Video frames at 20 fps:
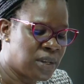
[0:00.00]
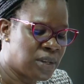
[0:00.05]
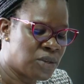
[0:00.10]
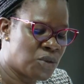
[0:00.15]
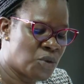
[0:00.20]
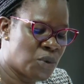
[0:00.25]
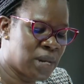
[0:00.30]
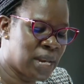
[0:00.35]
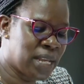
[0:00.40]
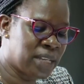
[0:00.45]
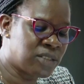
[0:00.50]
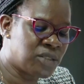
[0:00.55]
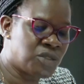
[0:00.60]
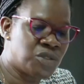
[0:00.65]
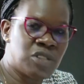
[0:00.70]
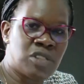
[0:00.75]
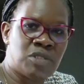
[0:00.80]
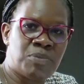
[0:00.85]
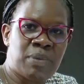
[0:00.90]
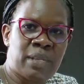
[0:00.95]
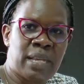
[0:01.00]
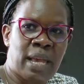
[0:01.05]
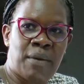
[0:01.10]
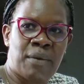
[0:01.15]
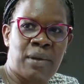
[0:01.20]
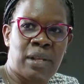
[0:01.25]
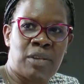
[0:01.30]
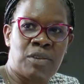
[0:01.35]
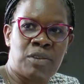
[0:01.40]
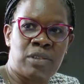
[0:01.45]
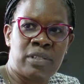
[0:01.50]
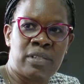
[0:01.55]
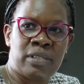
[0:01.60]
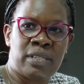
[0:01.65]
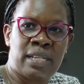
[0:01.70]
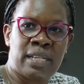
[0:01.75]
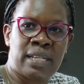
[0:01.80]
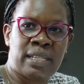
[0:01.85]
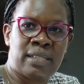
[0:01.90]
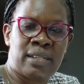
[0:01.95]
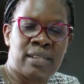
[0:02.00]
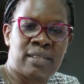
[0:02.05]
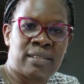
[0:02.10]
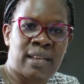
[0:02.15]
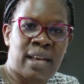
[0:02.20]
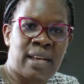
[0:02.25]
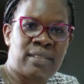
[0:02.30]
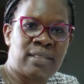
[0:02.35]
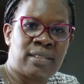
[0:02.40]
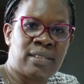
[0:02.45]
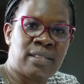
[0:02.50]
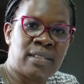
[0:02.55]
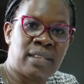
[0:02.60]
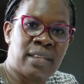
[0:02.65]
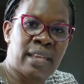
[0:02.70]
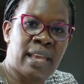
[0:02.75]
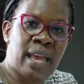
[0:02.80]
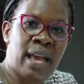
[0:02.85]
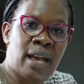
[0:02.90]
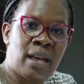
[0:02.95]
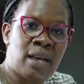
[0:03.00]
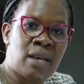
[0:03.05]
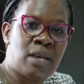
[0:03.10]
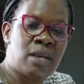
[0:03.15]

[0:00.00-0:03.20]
You will excuse me, I will not discuss it here